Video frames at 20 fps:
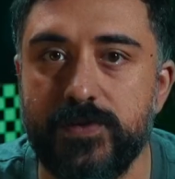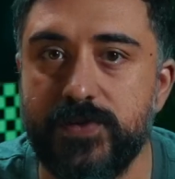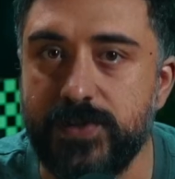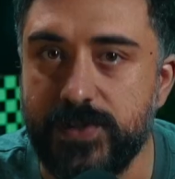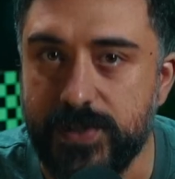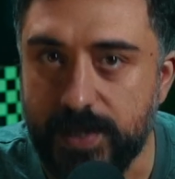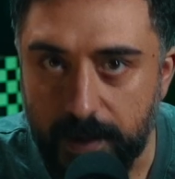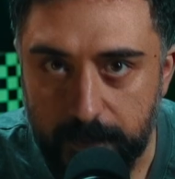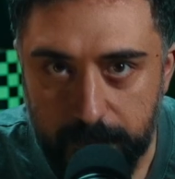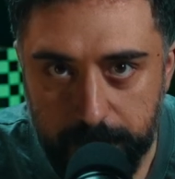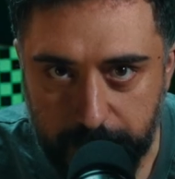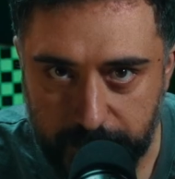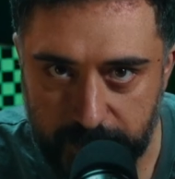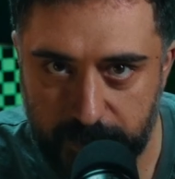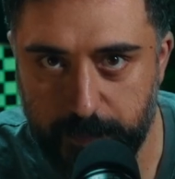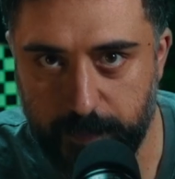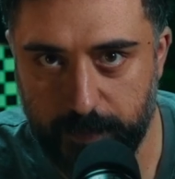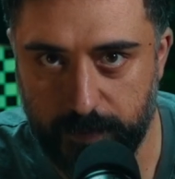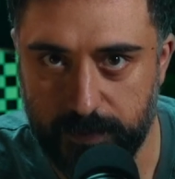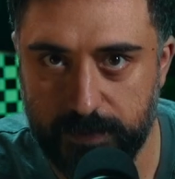Some
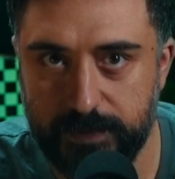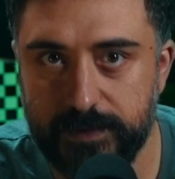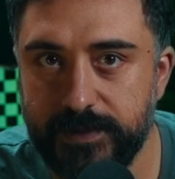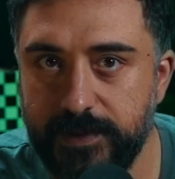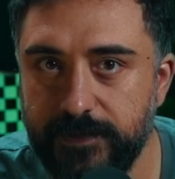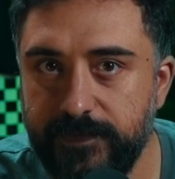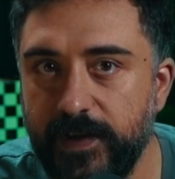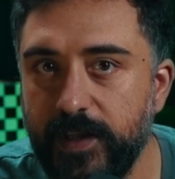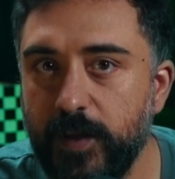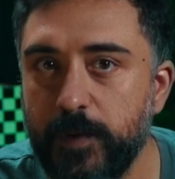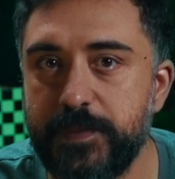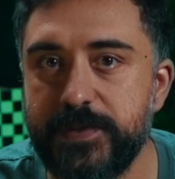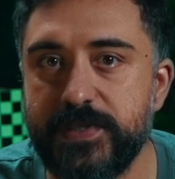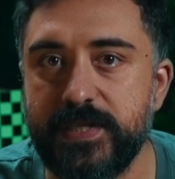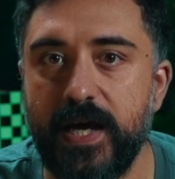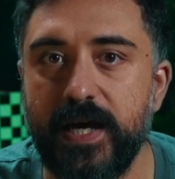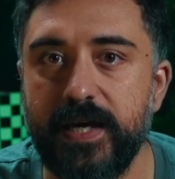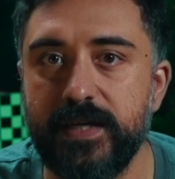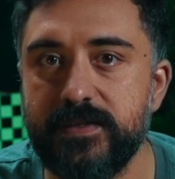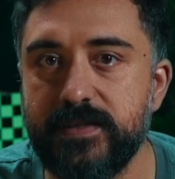people develop
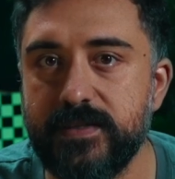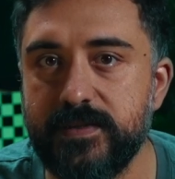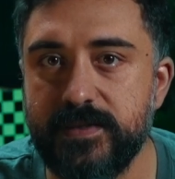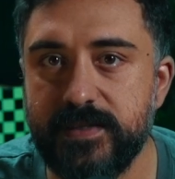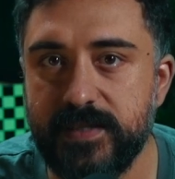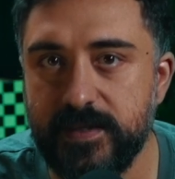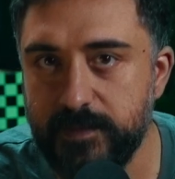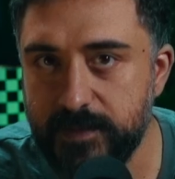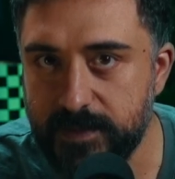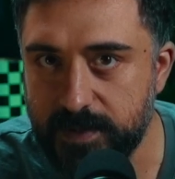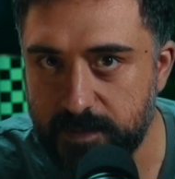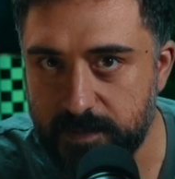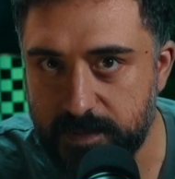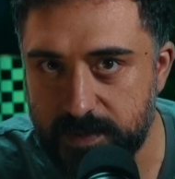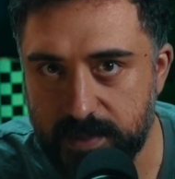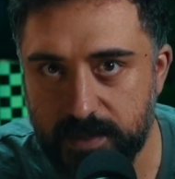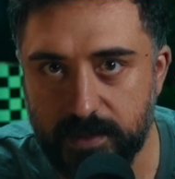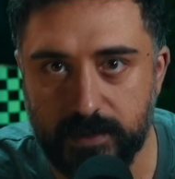signs and symptoms,